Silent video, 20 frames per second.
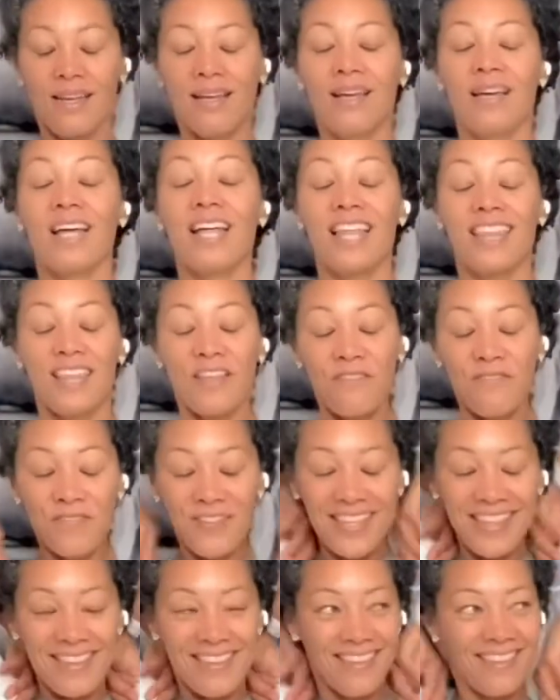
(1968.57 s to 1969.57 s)
The fifth
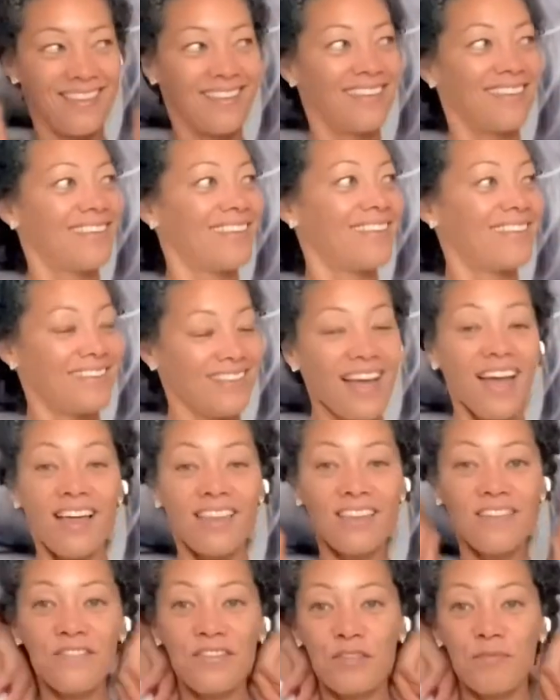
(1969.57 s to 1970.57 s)

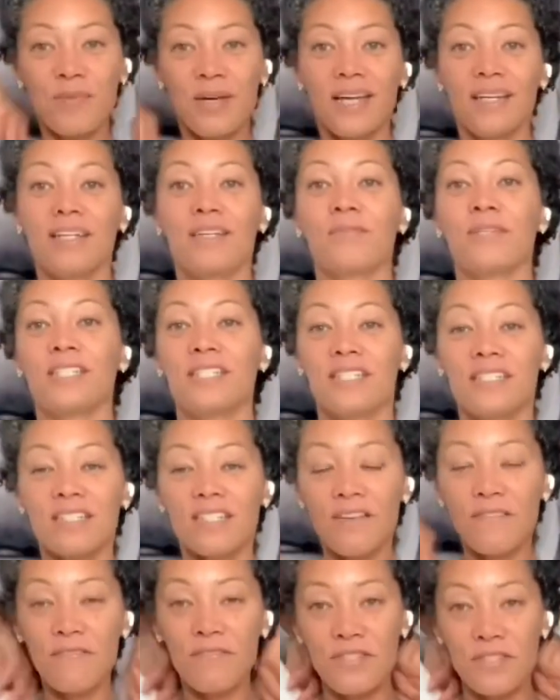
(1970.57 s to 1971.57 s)
body, which is the
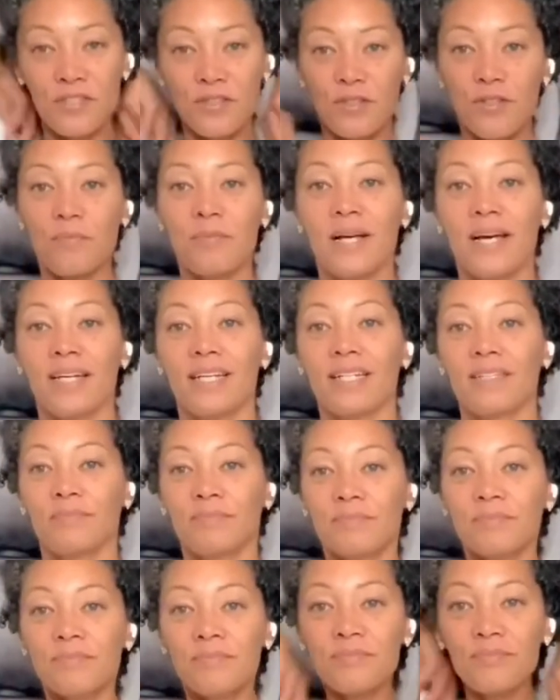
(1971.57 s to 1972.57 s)
physical body.
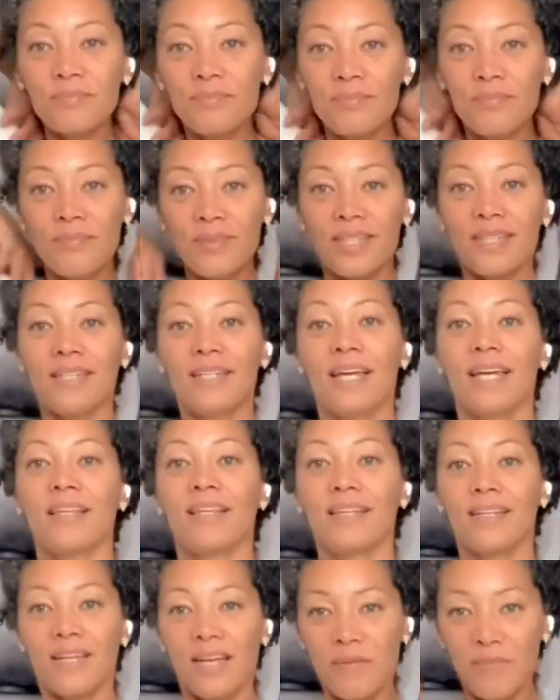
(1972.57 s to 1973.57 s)
Inhaling up,
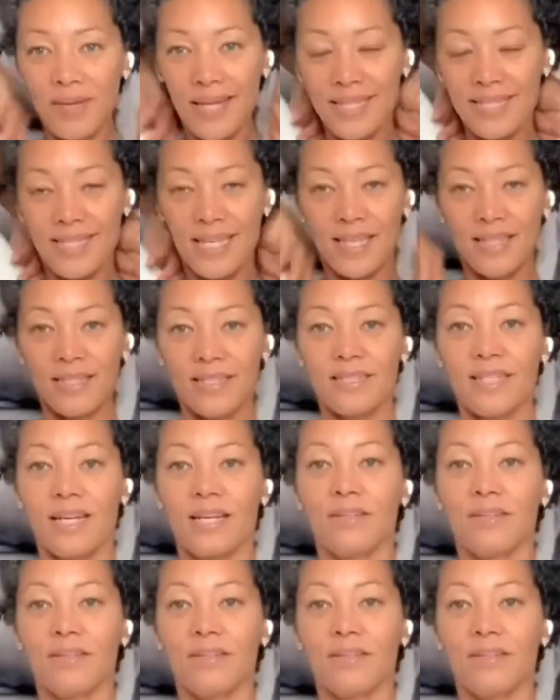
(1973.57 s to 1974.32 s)
exhaling down.